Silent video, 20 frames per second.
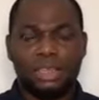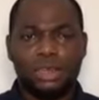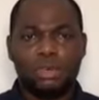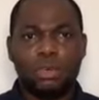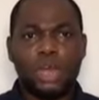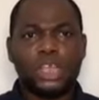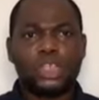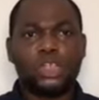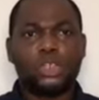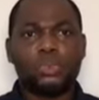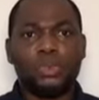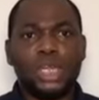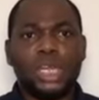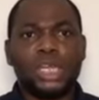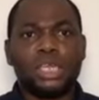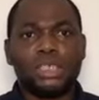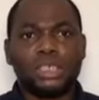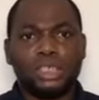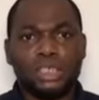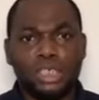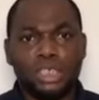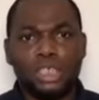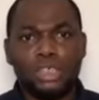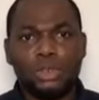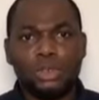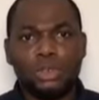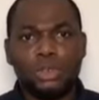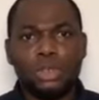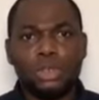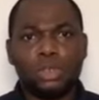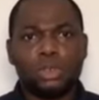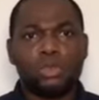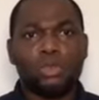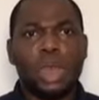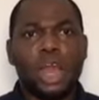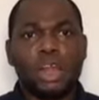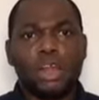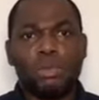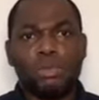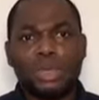Why should we continue to
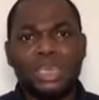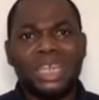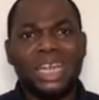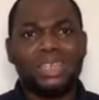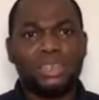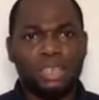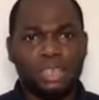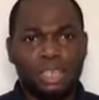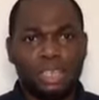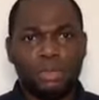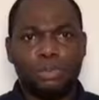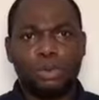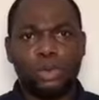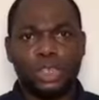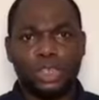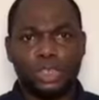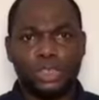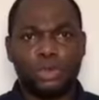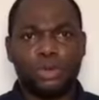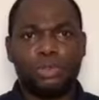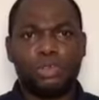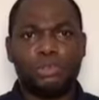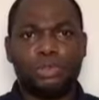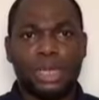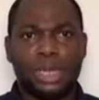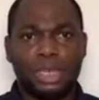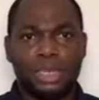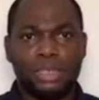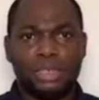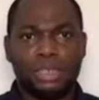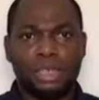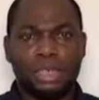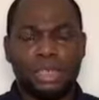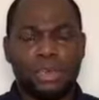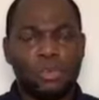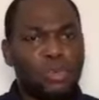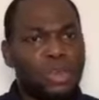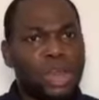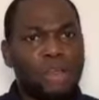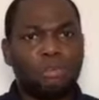accommodate the evil in Yoruba land?
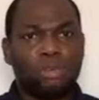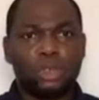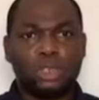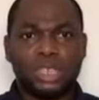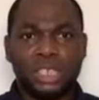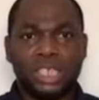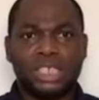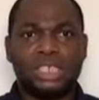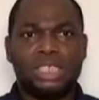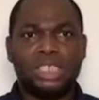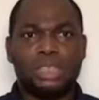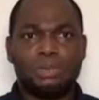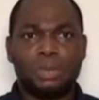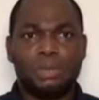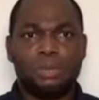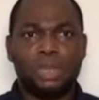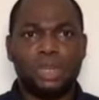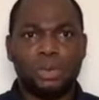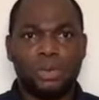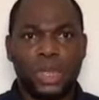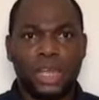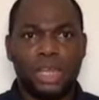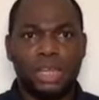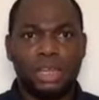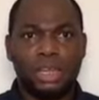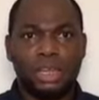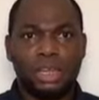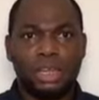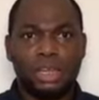We have to chase these people away.